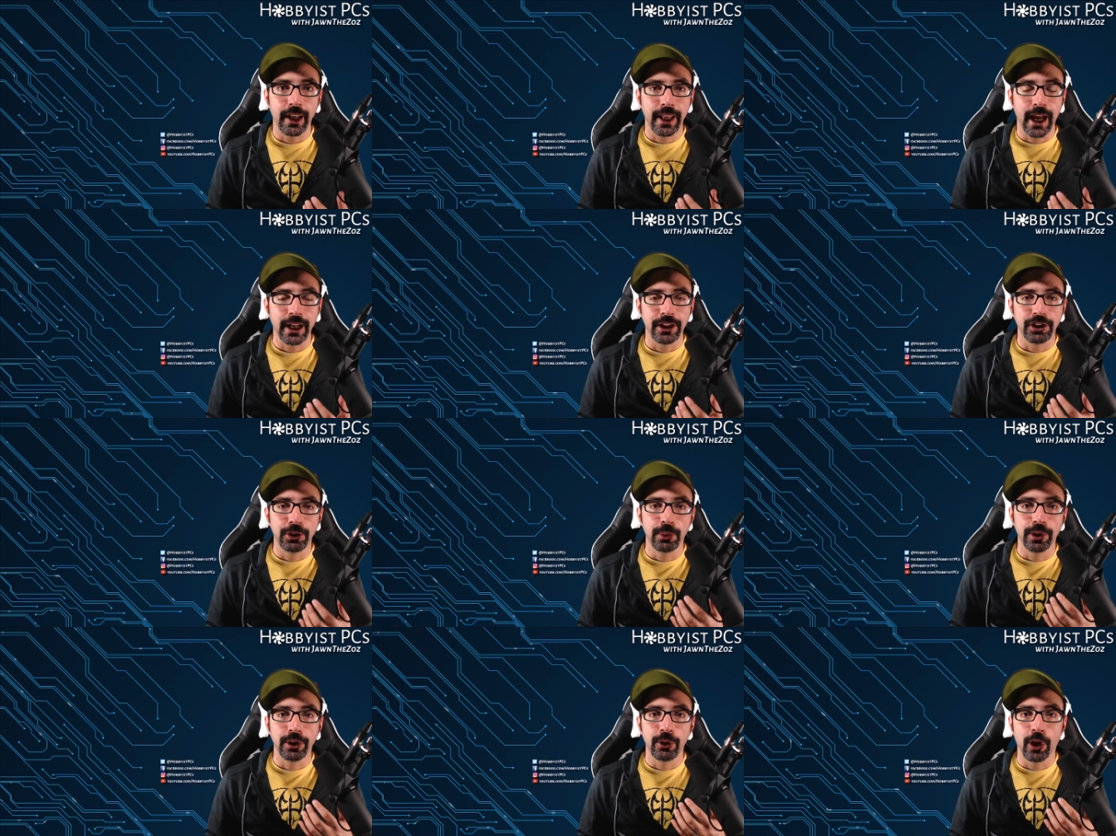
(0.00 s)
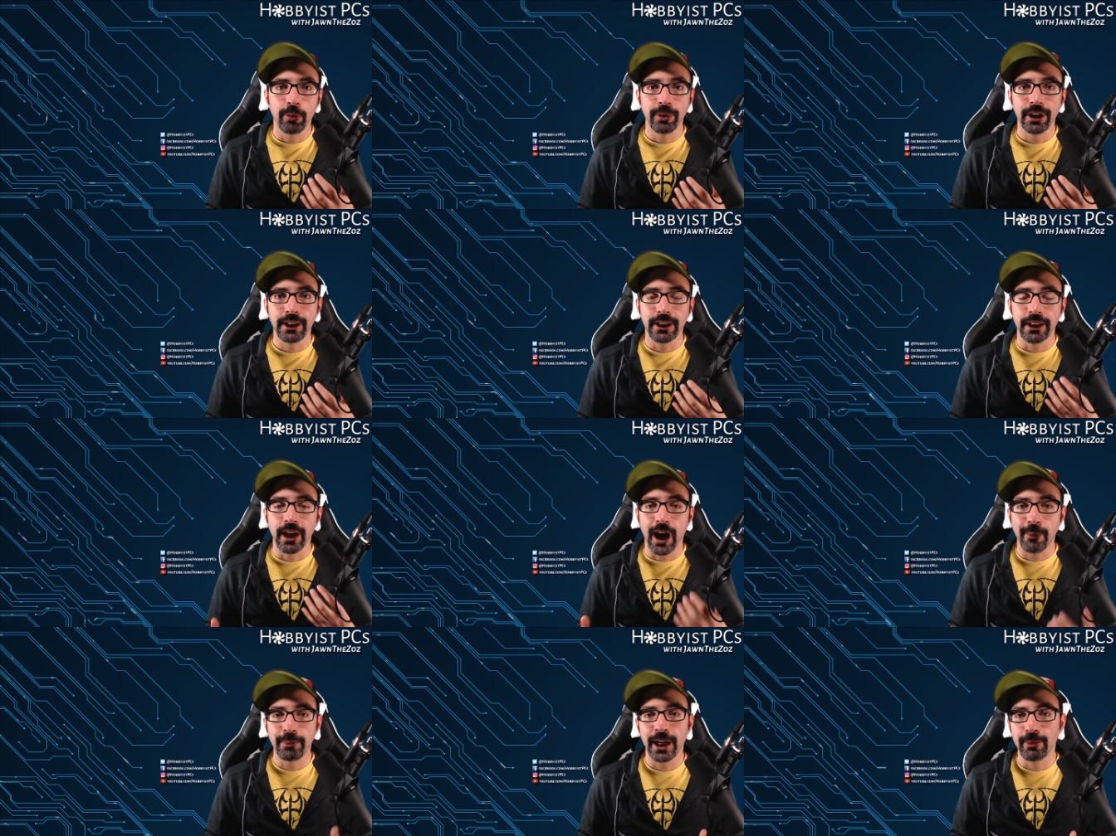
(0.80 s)
that you would normally
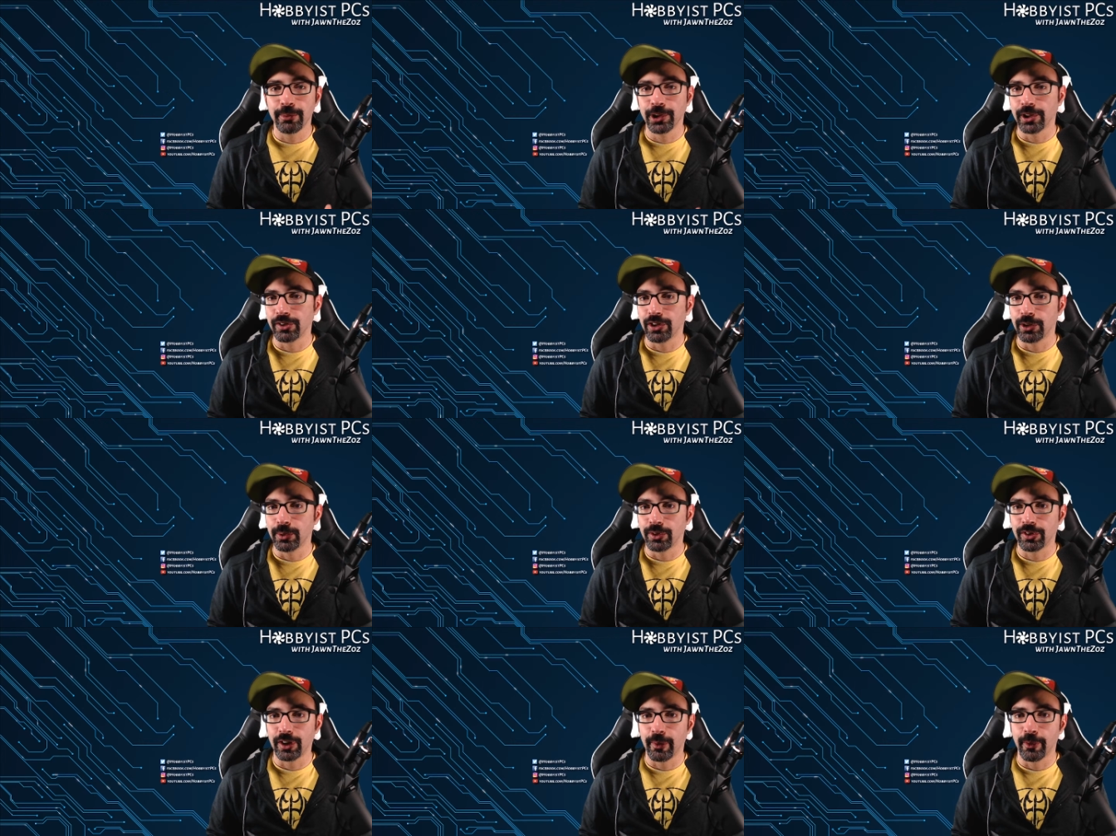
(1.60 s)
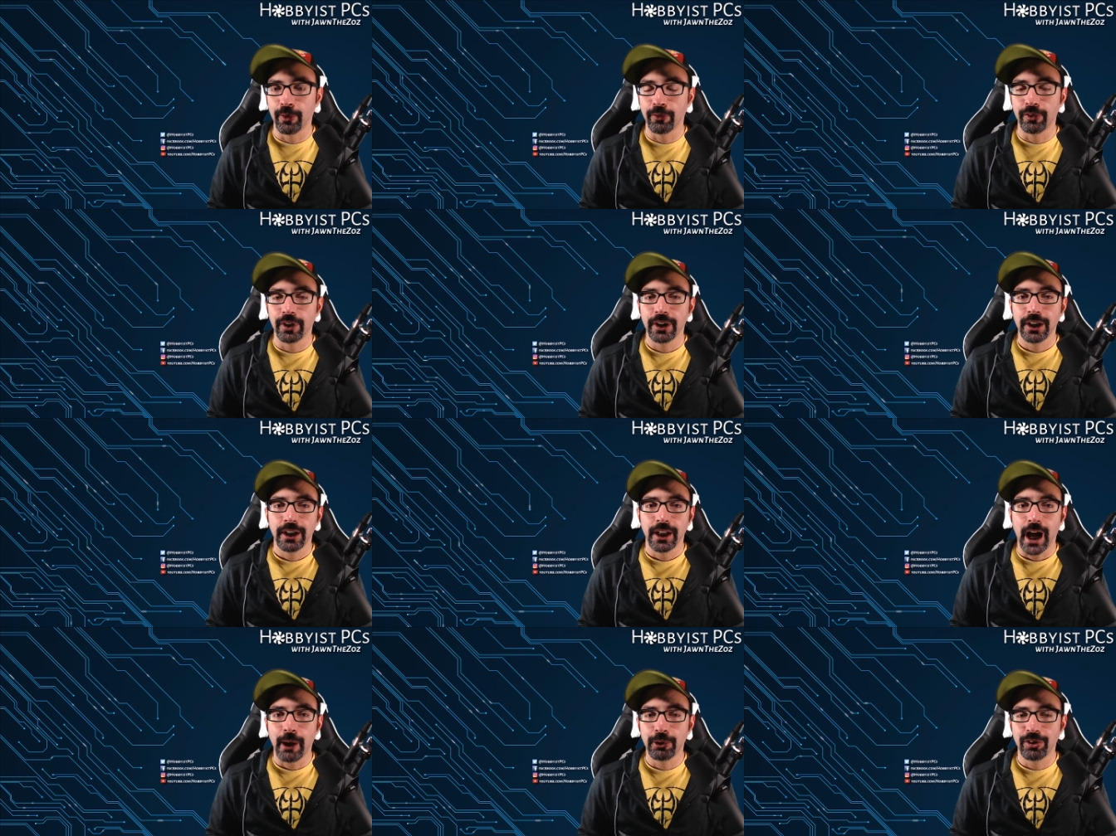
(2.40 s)
not be able to do with some of
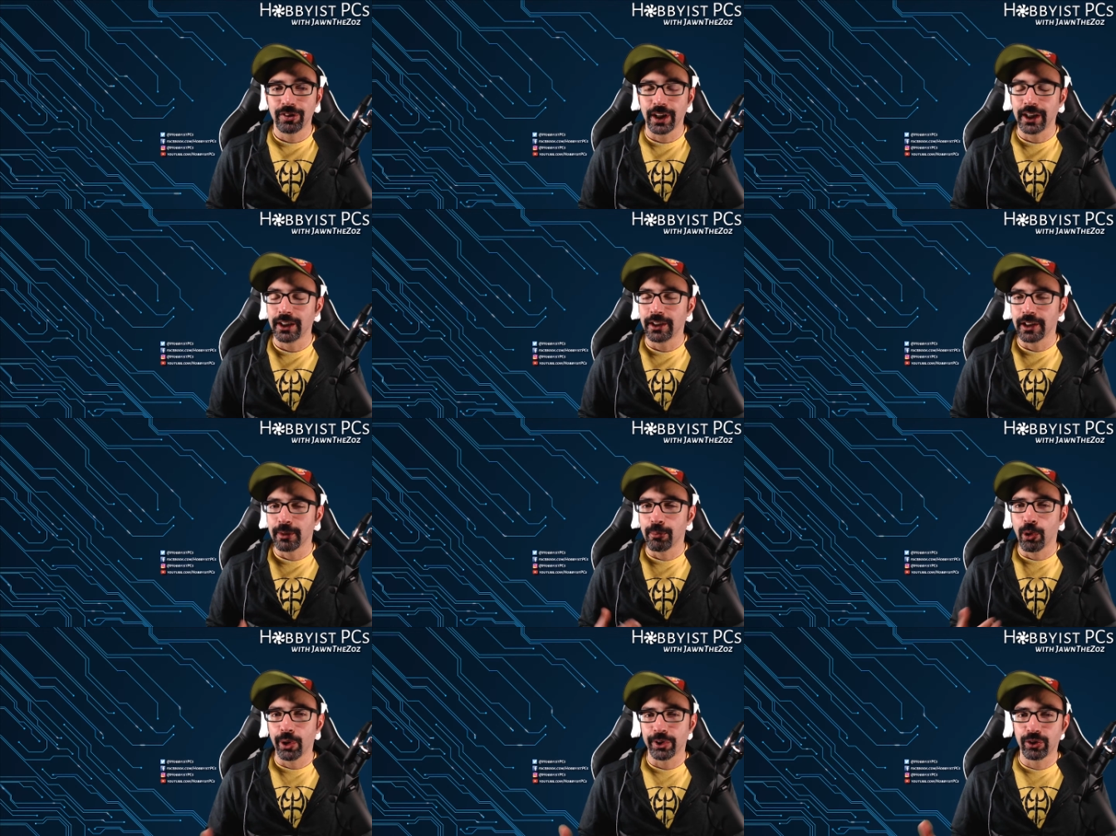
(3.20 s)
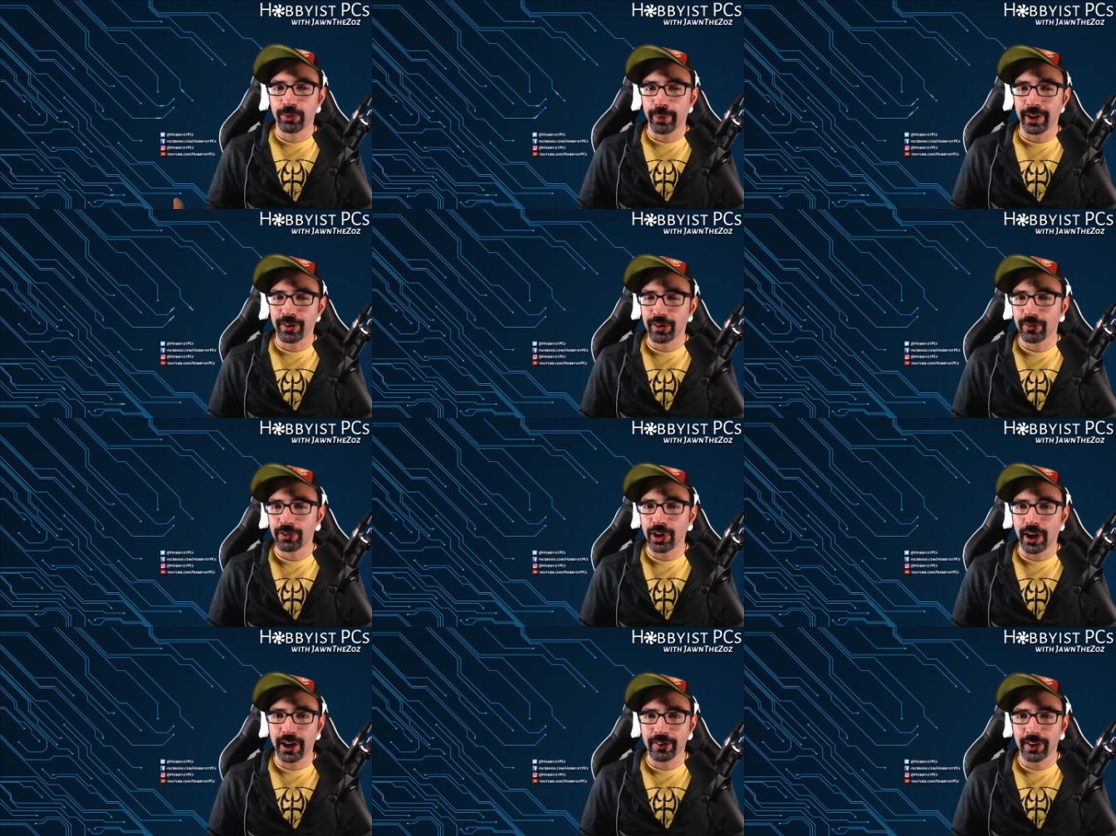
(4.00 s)
I would say the more expensive
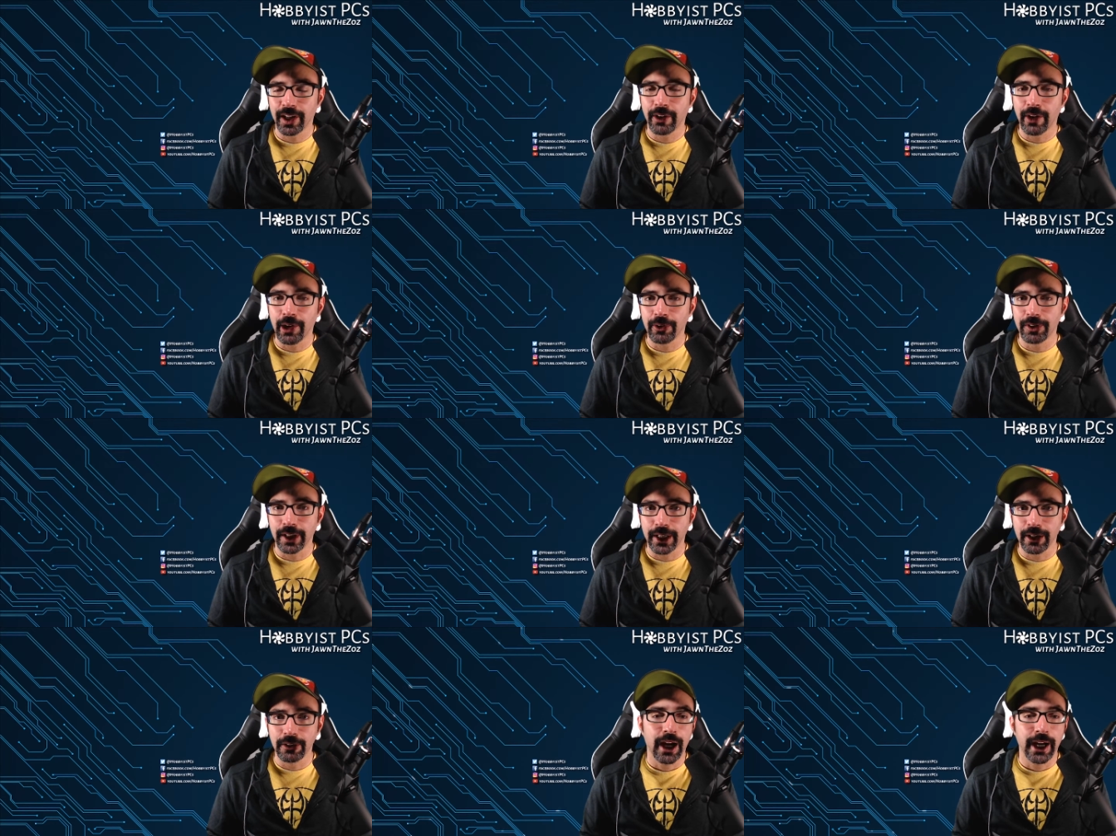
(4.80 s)
DAWs that are out there.